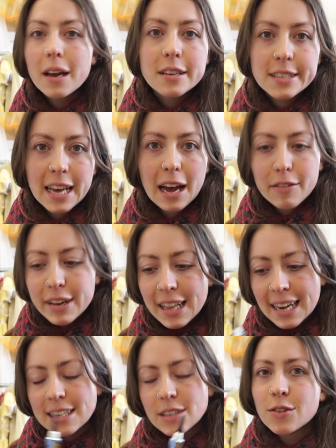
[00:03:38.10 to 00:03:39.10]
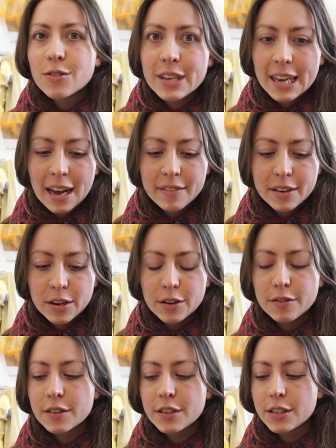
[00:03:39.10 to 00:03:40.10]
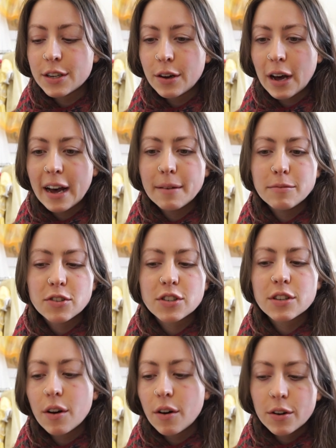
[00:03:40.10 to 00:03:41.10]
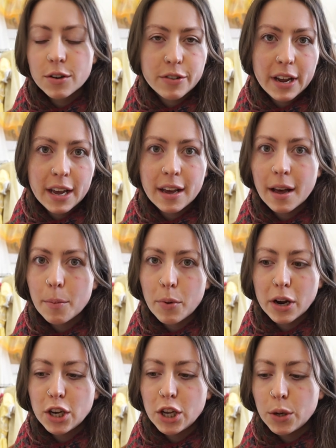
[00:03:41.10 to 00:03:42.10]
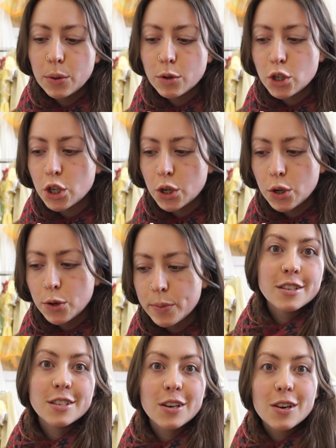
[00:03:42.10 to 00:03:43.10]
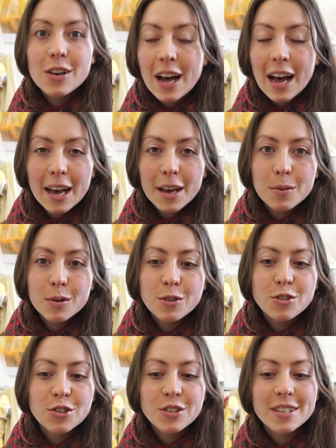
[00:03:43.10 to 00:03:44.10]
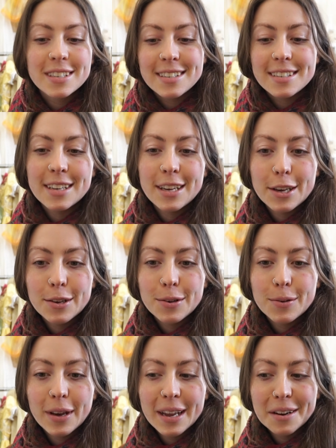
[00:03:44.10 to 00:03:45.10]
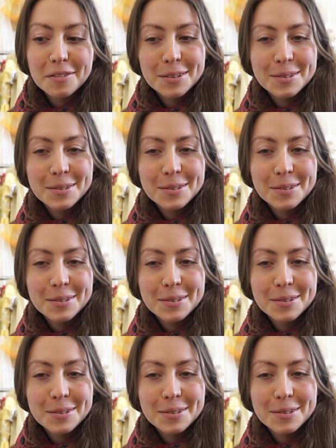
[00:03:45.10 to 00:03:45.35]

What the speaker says: So yeah, I realised I don't really have enough, so I'm just ordering a brand new tube. So I will just see you in a few